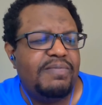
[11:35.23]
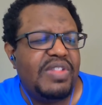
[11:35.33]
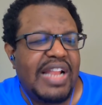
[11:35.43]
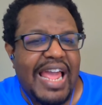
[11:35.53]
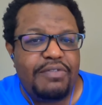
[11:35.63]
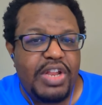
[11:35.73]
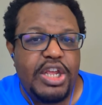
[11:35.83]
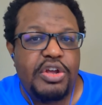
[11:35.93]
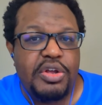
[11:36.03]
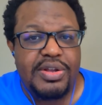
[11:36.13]

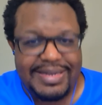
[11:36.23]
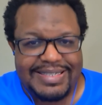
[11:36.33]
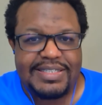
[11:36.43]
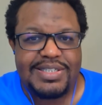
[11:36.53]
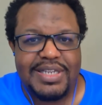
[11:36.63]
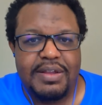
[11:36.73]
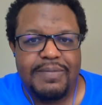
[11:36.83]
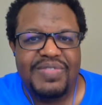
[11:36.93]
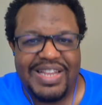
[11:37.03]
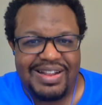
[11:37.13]
livelihoods,
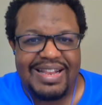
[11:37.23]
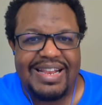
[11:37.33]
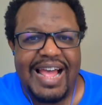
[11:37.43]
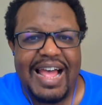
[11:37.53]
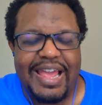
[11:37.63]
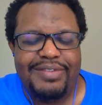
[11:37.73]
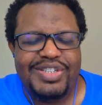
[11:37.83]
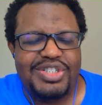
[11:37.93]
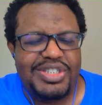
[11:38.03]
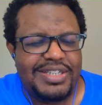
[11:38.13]
their
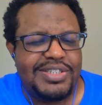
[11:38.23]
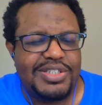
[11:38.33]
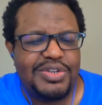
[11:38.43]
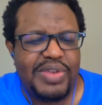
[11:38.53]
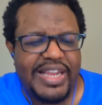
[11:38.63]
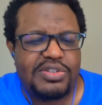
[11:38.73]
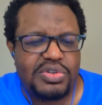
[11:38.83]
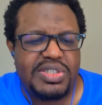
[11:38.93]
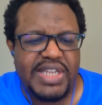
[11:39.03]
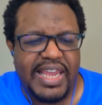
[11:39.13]
lives, just to
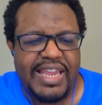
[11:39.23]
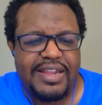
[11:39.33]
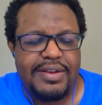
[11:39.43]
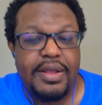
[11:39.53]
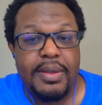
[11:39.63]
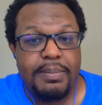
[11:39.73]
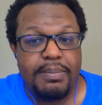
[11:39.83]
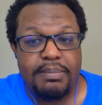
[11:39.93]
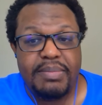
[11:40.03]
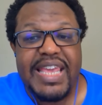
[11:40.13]
entertain
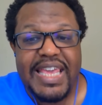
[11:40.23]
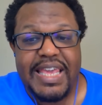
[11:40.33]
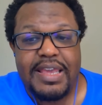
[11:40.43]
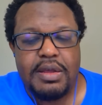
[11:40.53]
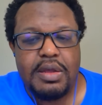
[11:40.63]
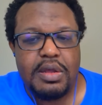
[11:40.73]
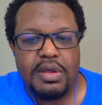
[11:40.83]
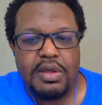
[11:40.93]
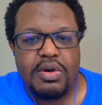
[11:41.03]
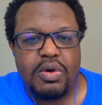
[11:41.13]
me
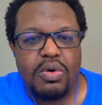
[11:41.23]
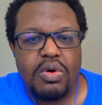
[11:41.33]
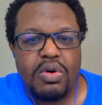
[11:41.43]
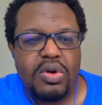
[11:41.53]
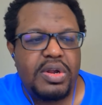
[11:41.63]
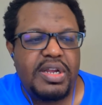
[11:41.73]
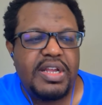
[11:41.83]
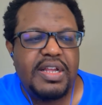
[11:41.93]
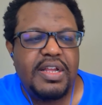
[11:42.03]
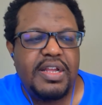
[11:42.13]
or
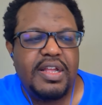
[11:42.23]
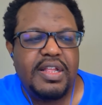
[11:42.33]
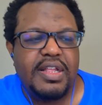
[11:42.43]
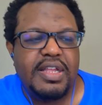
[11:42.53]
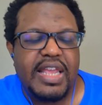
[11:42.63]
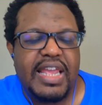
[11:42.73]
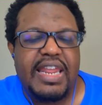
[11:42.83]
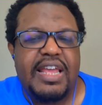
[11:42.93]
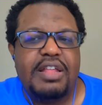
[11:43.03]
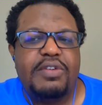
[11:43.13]

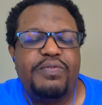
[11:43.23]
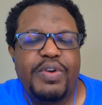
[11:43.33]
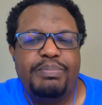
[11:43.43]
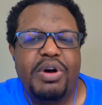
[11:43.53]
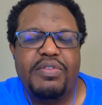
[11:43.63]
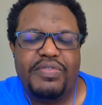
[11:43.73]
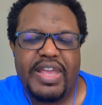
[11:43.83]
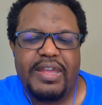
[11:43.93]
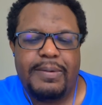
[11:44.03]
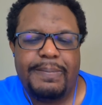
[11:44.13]
any other football
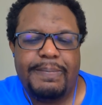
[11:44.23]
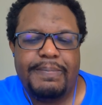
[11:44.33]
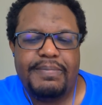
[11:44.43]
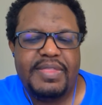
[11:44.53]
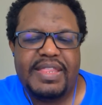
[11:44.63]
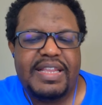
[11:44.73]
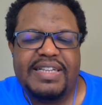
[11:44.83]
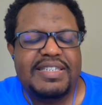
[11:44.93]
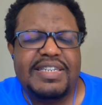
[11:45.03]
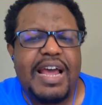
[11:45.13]
fan,
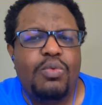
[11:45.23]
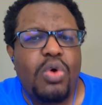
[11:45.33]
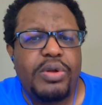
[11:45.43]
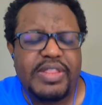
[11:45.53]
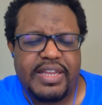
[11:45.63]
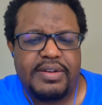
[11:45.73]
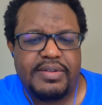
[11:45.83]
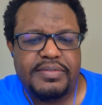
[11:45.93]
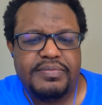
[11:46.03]
because it's not worth it.